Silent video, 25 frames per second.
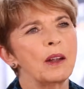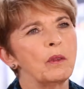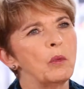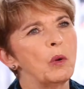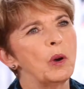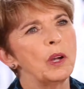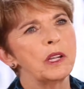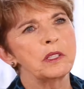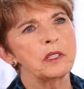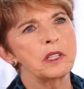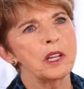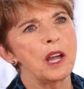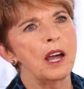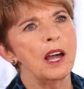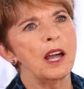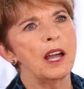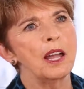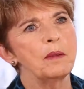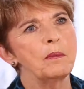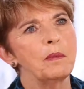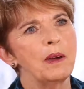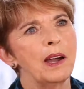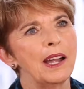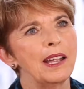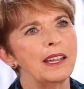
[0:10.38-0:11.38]
at one
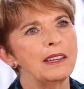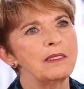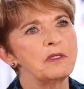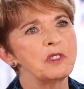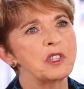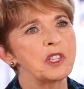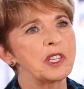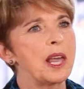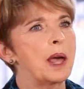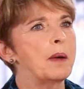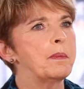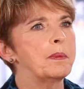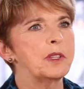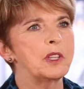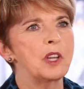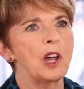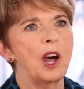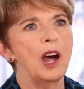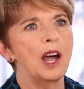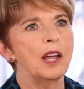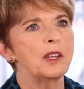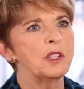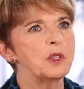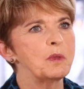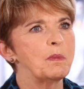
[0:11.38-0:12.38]
time I
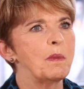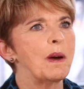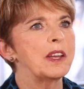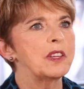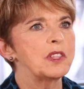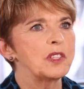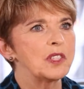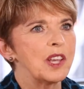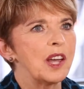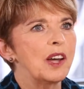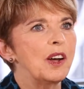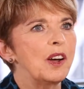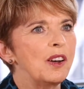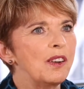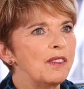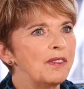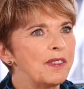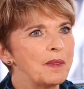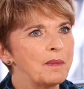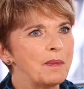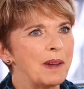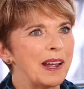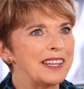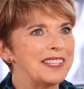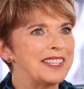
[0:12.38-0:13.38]
sabotaged
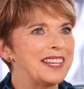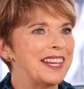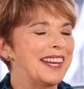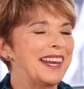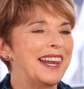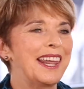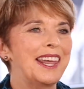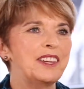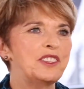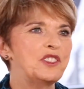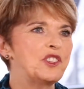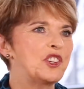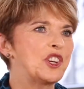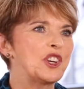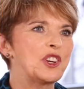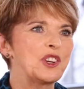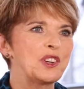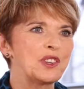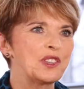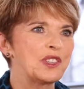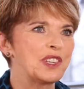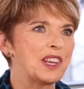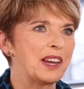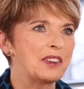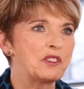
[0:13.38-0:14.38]
myself in my teenage
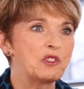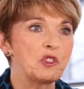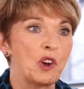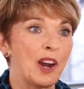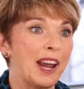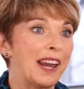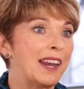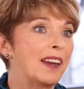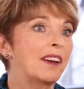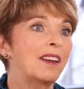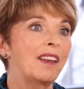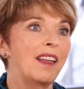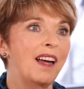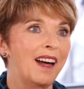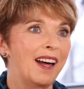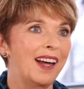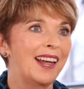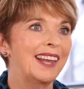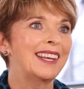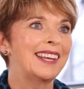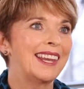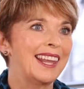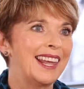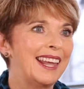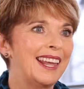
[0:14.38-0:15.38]
years. I drank a
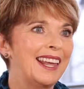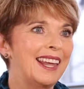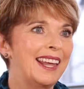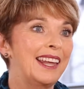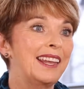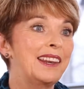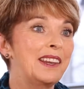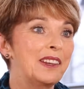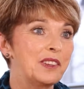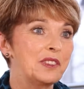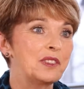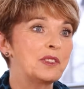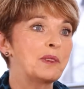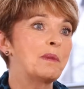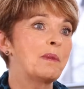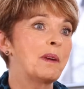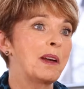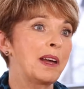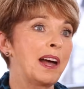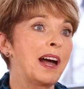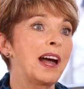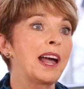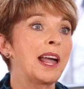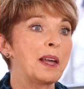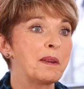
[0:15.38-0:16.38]
lot.
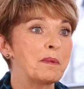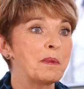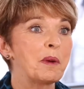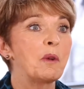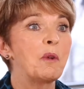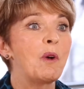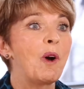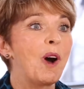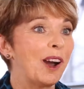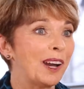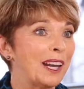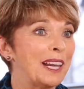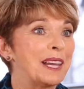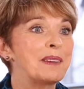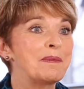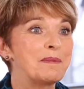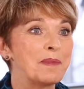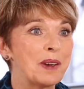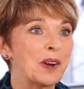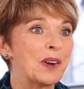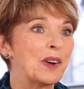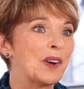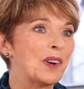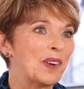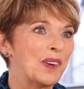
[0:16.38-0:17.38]
I am a walking
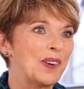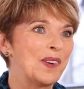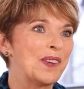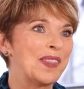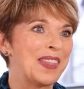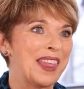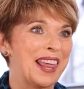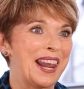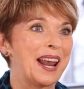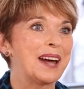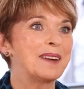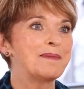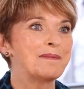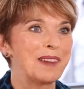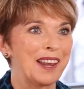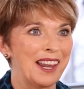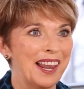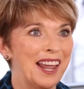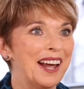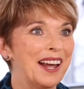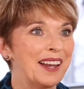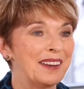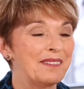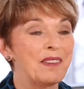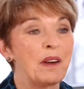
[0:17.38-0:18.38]
miracle that I'm
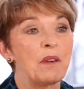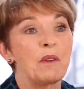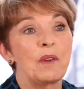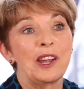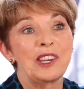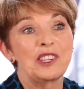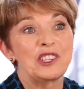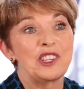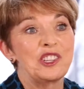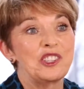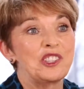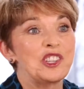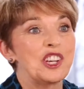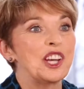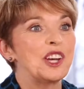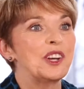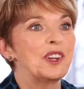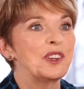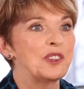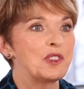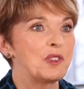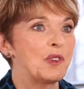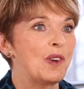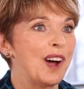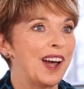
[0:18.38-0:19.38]
alive. I went to
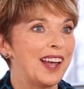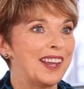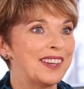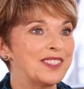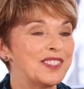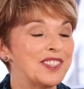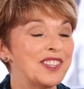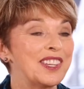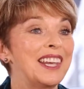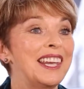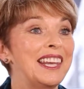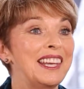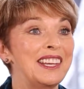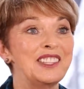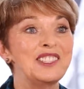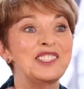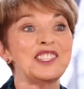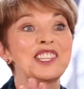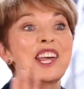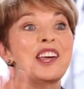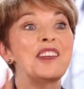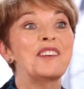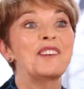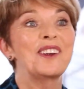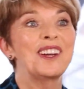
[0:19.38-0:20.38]
jail twice,
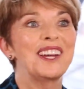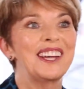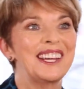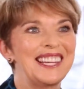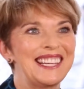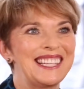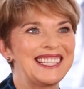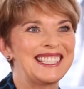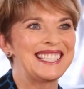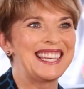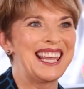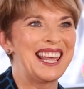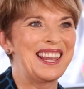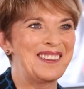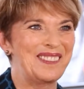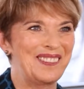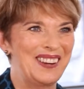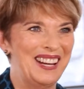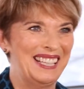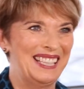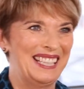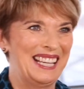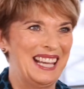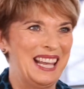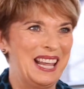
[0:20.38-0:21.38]
etc., etc.